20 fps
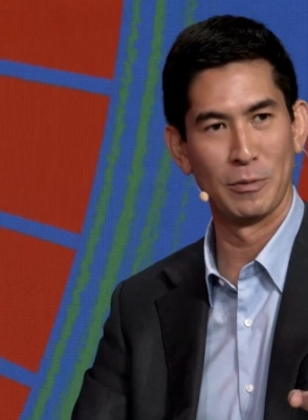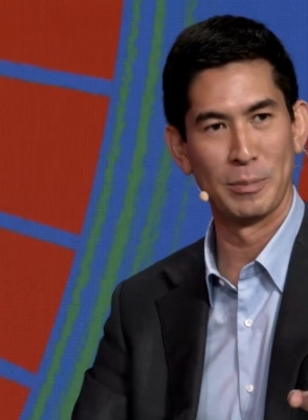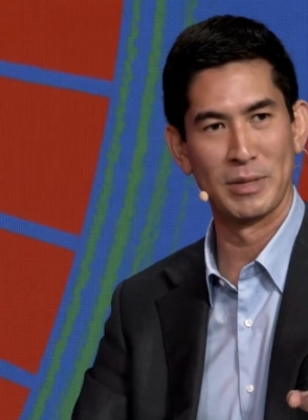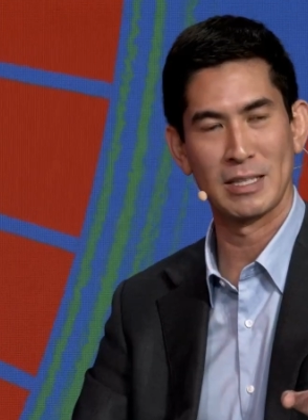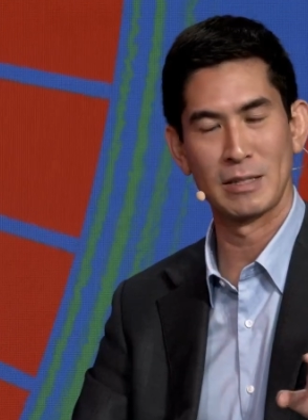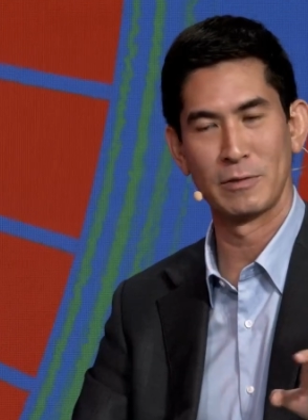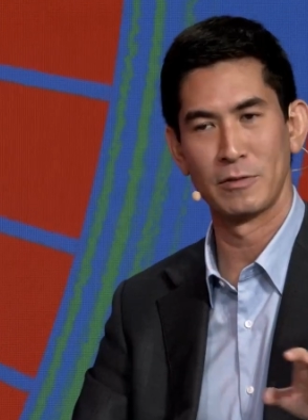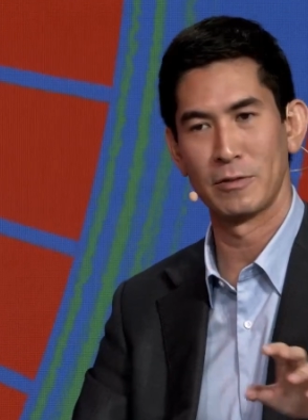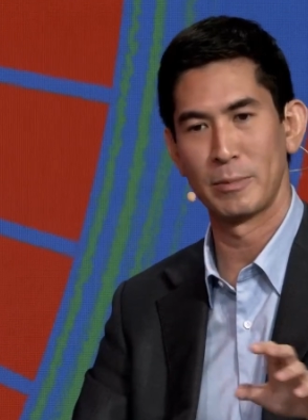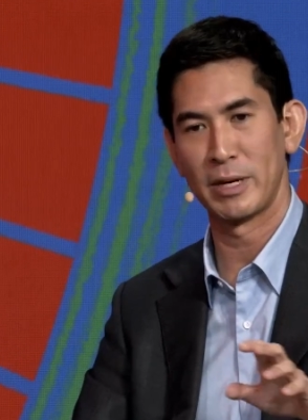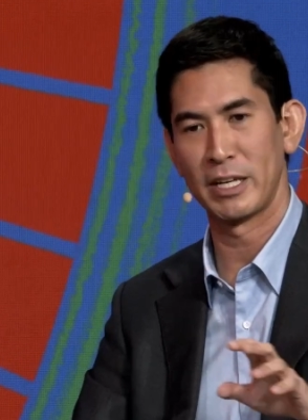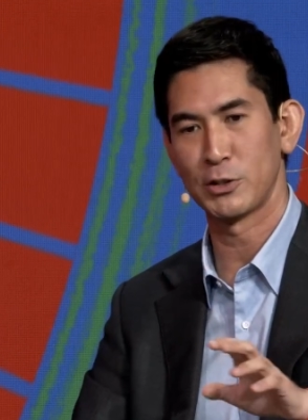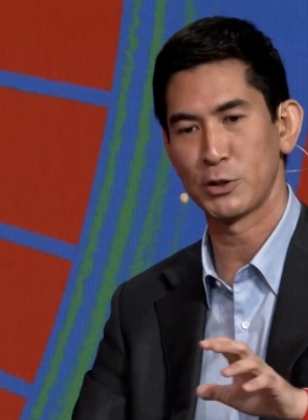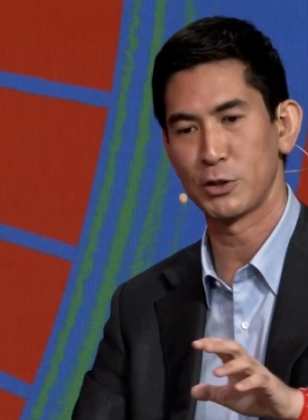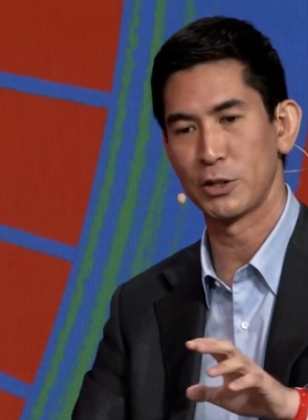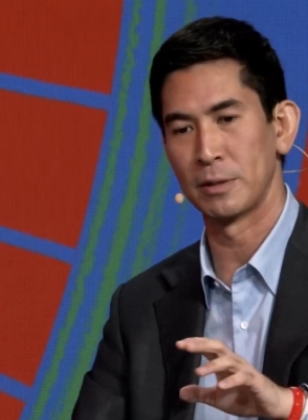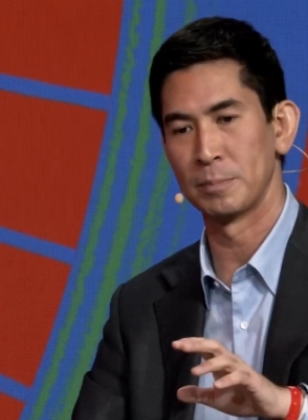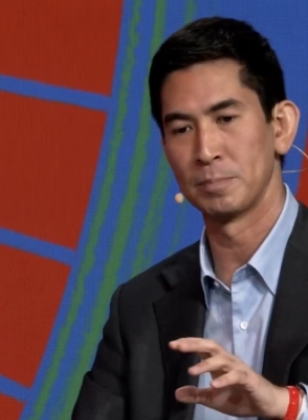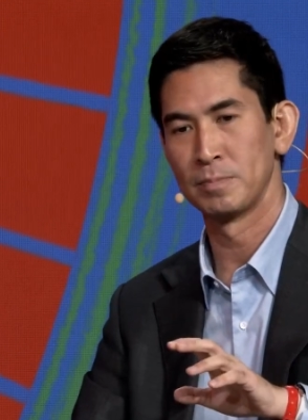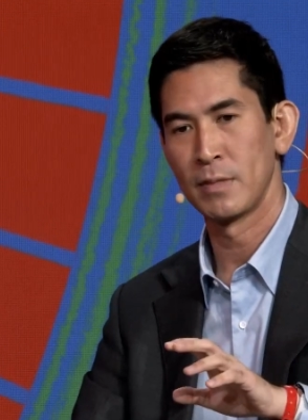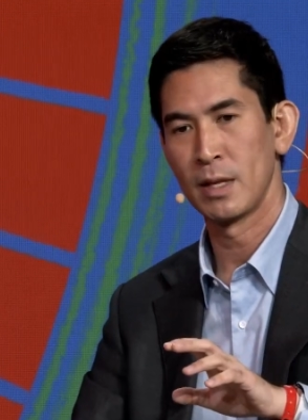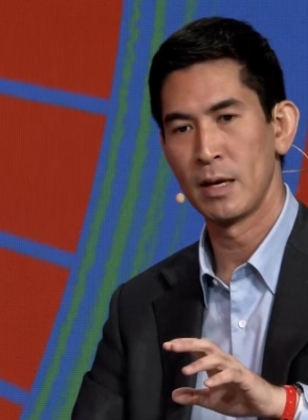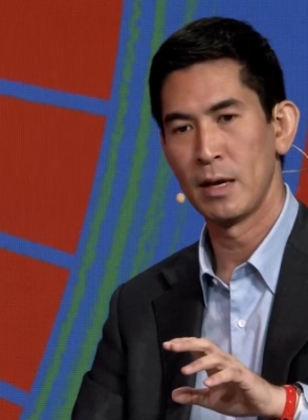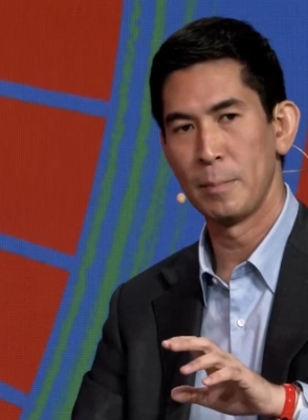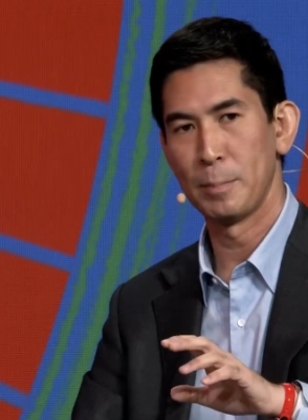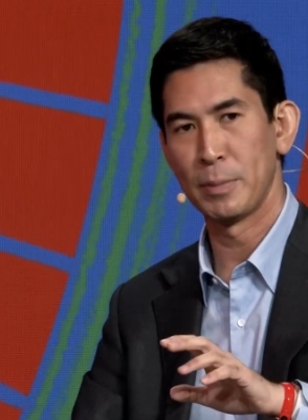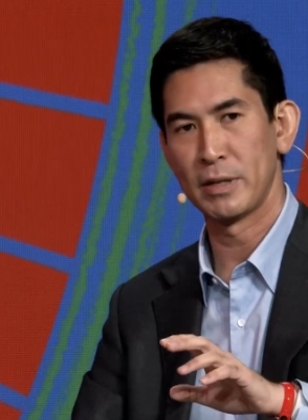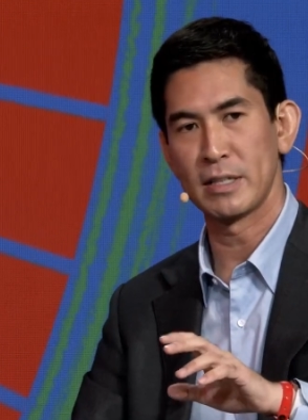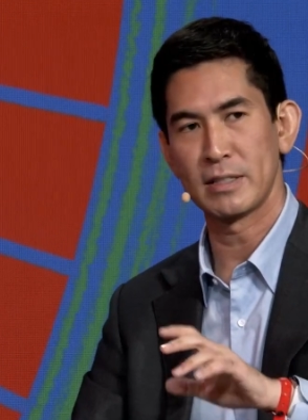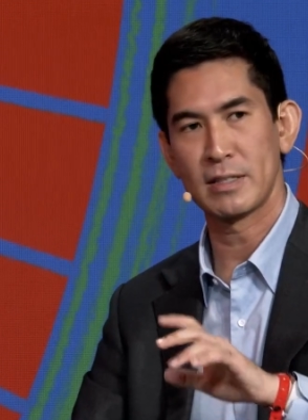misinformation.
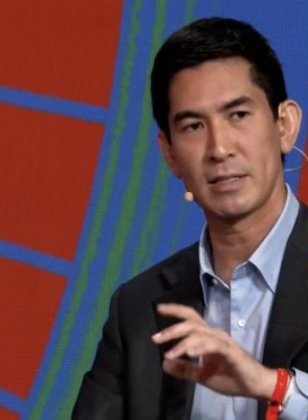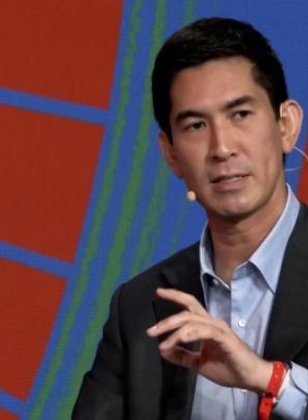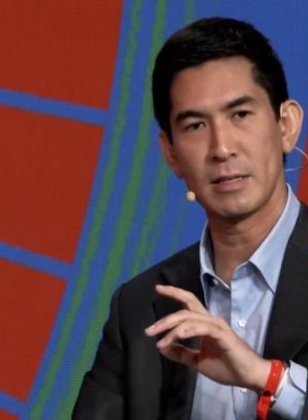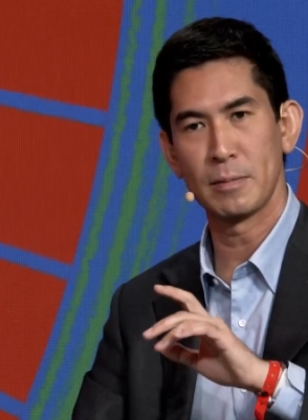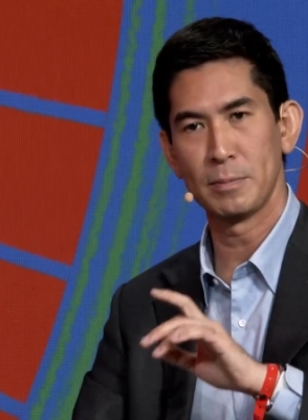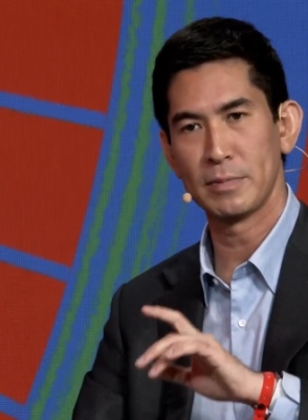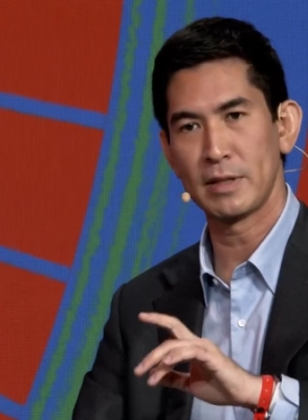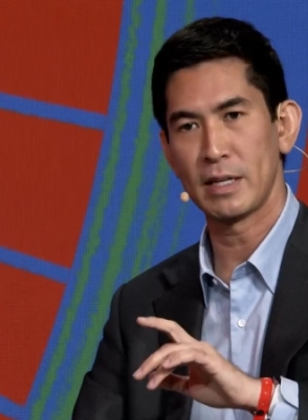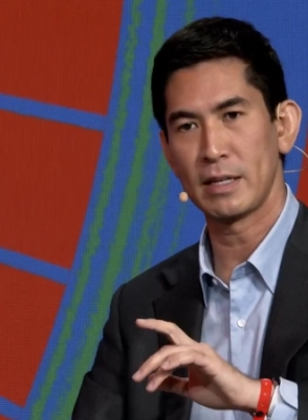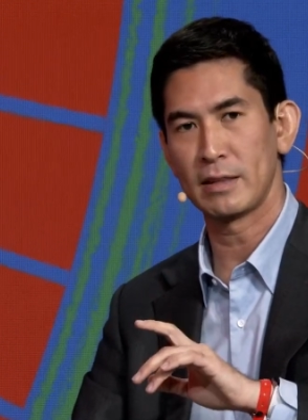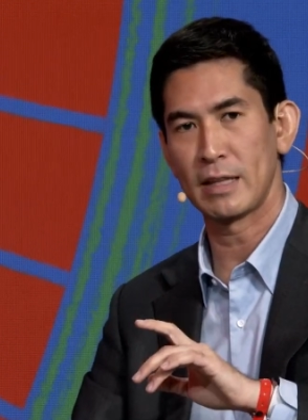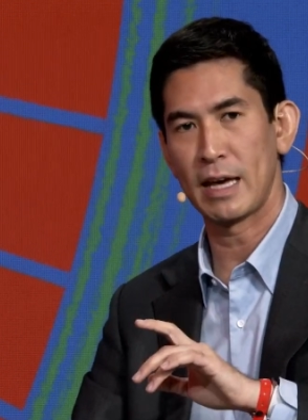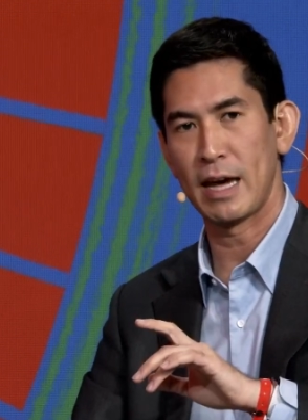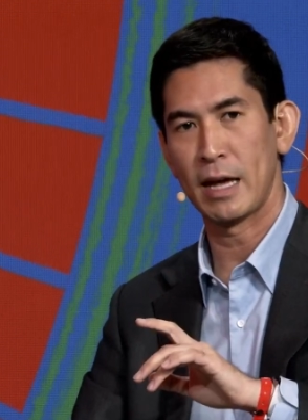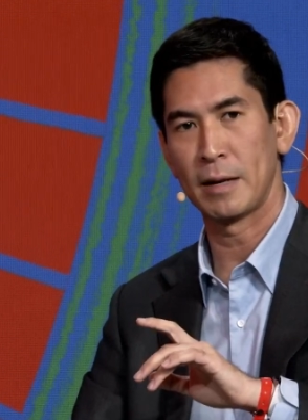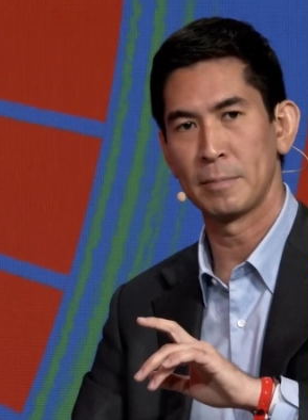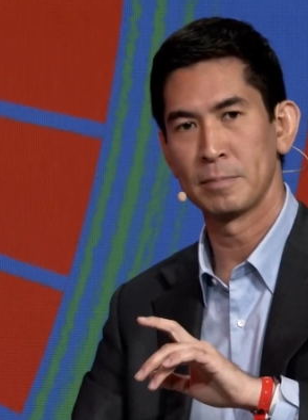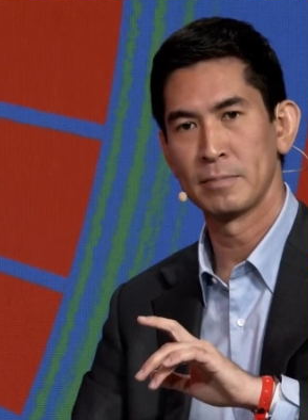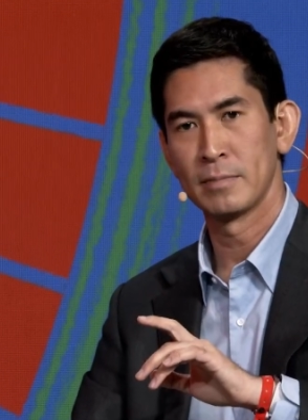But it's something that